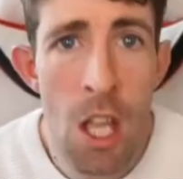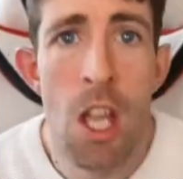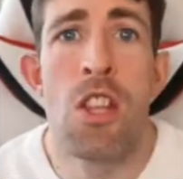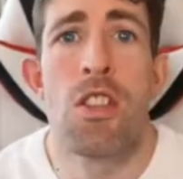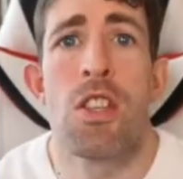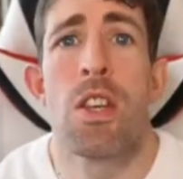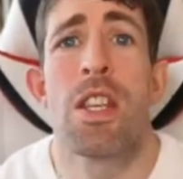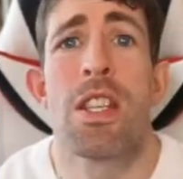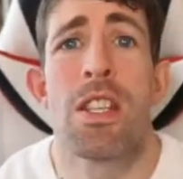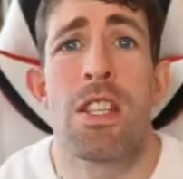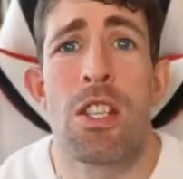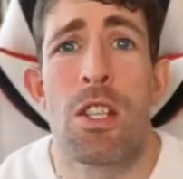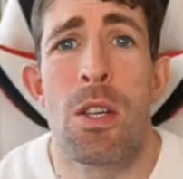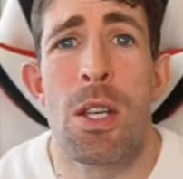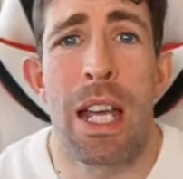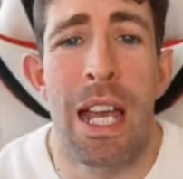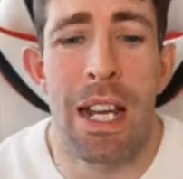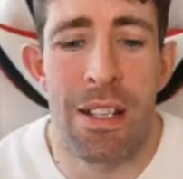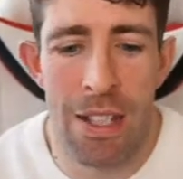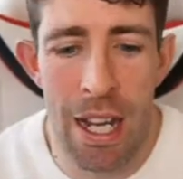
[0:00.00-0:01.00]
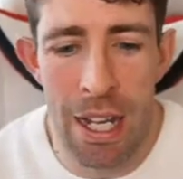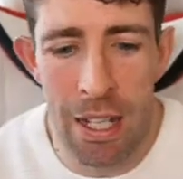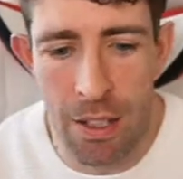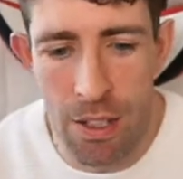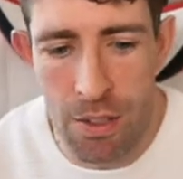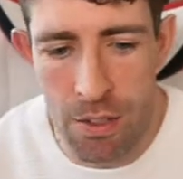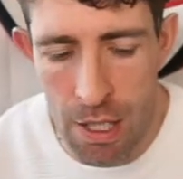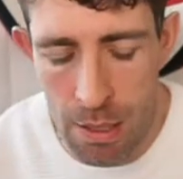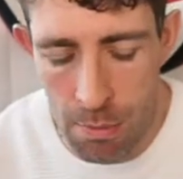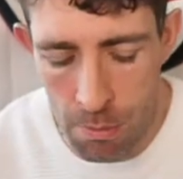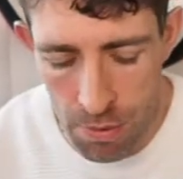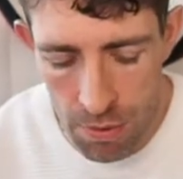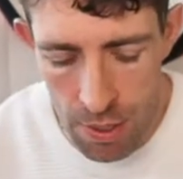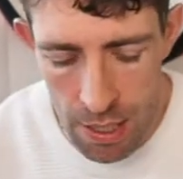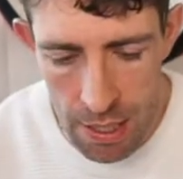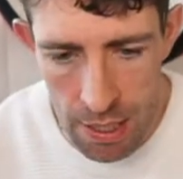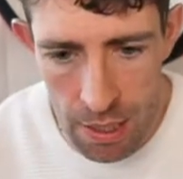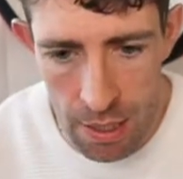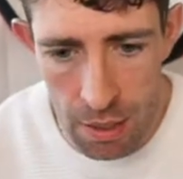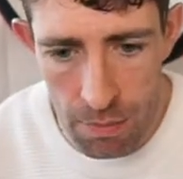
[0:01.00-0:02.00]
So this is doing exactly the same
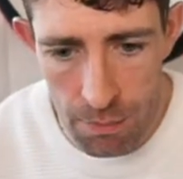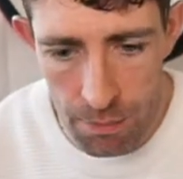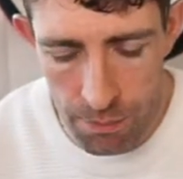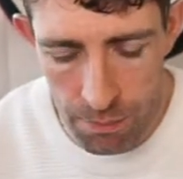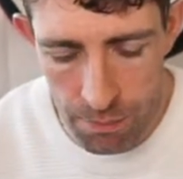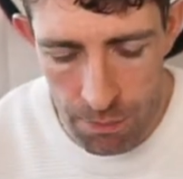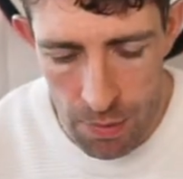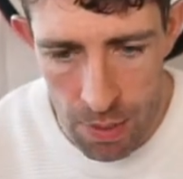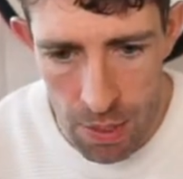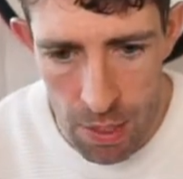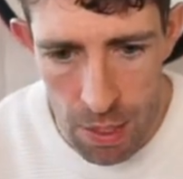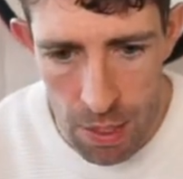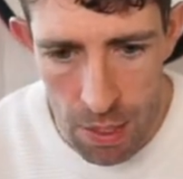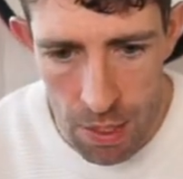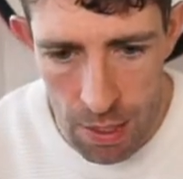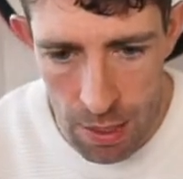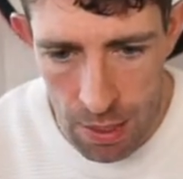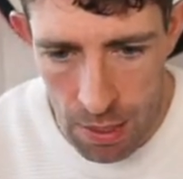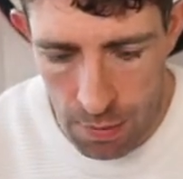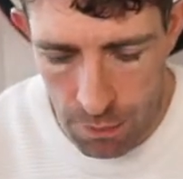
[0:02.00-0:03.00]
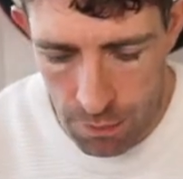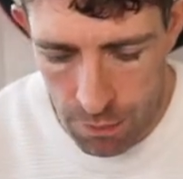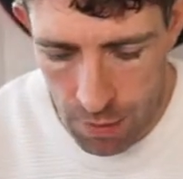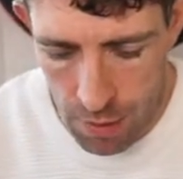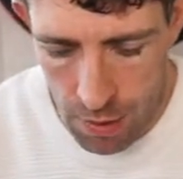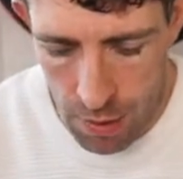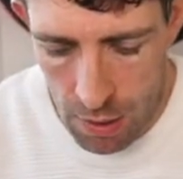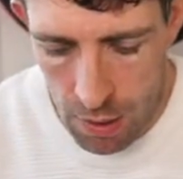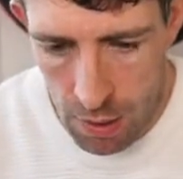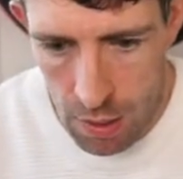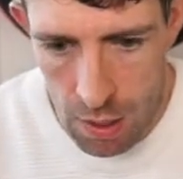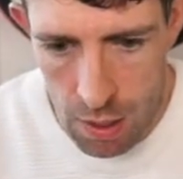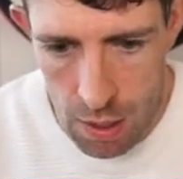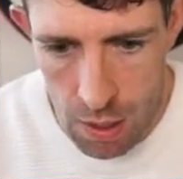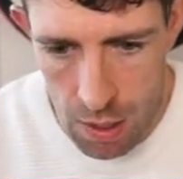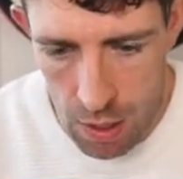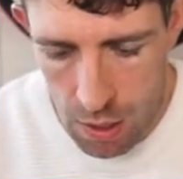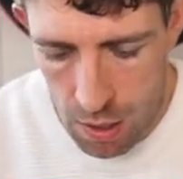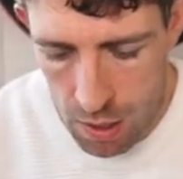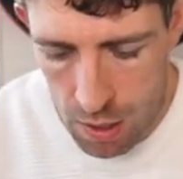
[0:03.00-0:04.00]
thing. Now if I
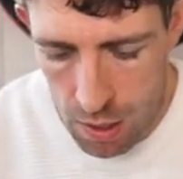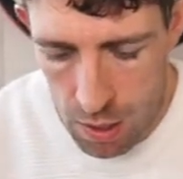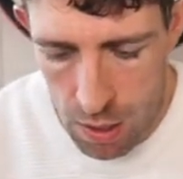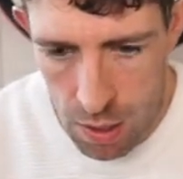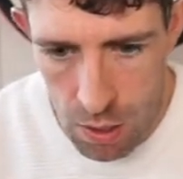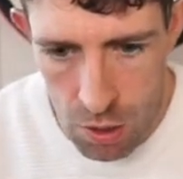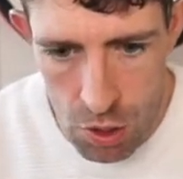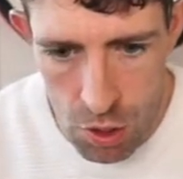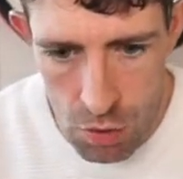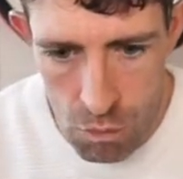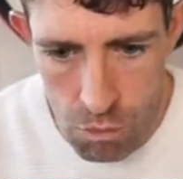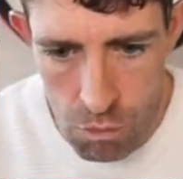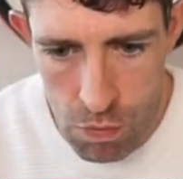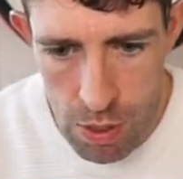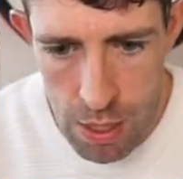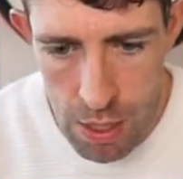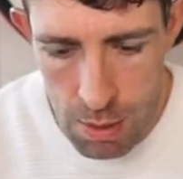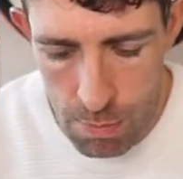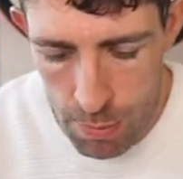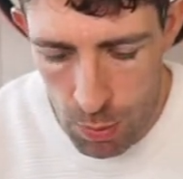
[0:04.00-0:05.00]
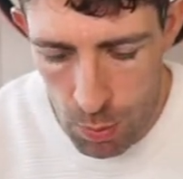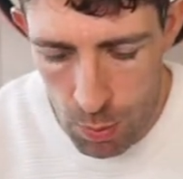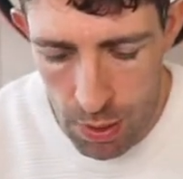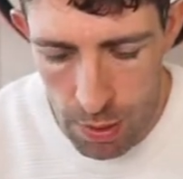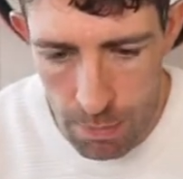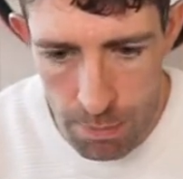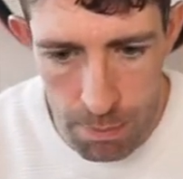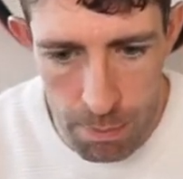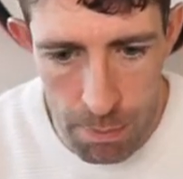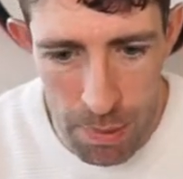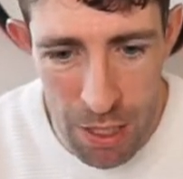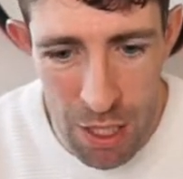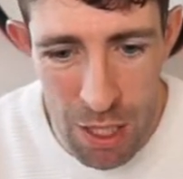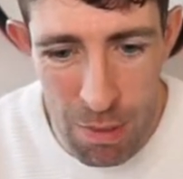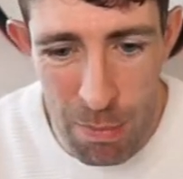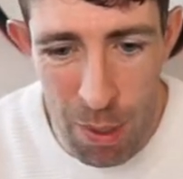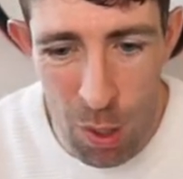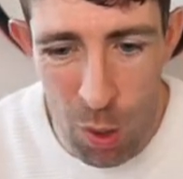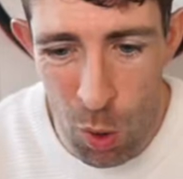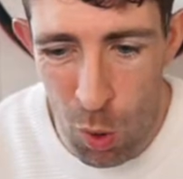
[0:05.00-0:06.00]
just rebuild it, because
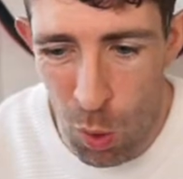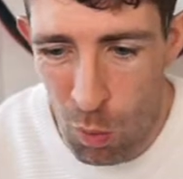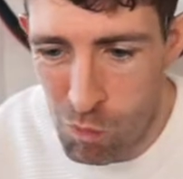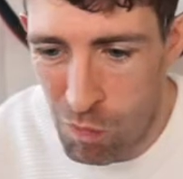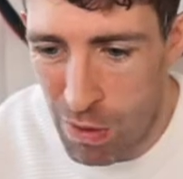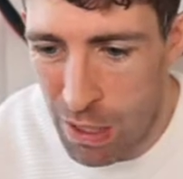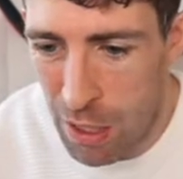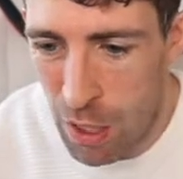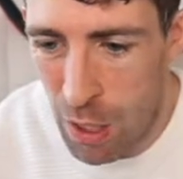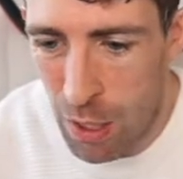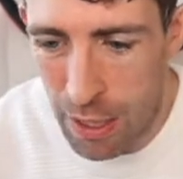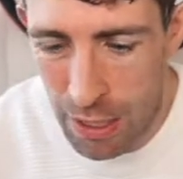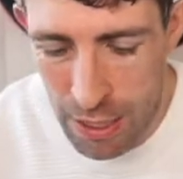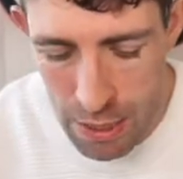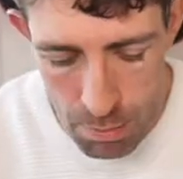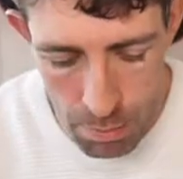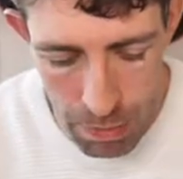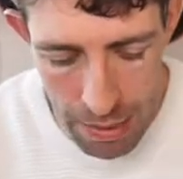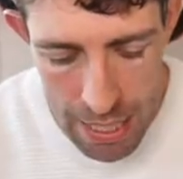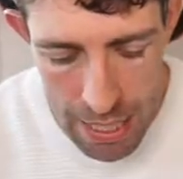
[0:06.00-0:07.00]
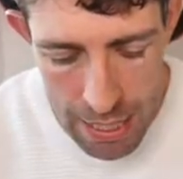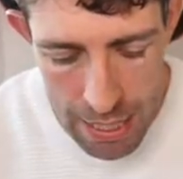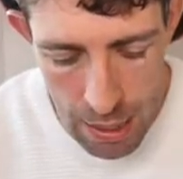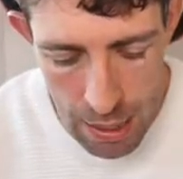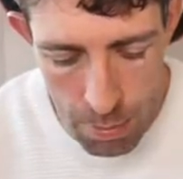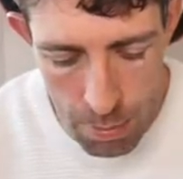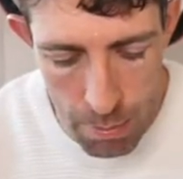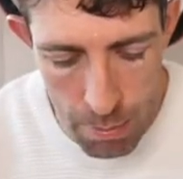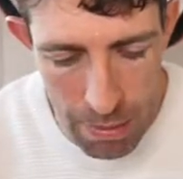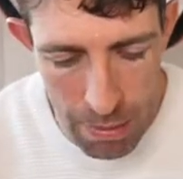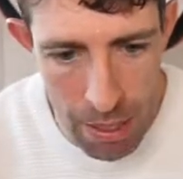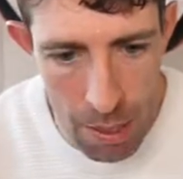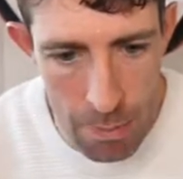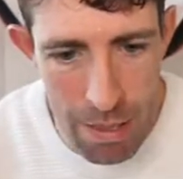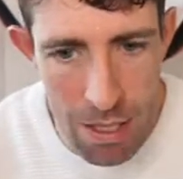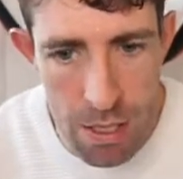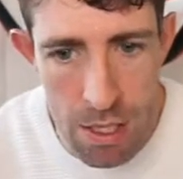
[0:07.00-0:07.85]
my hot reloading is playing up and being a bit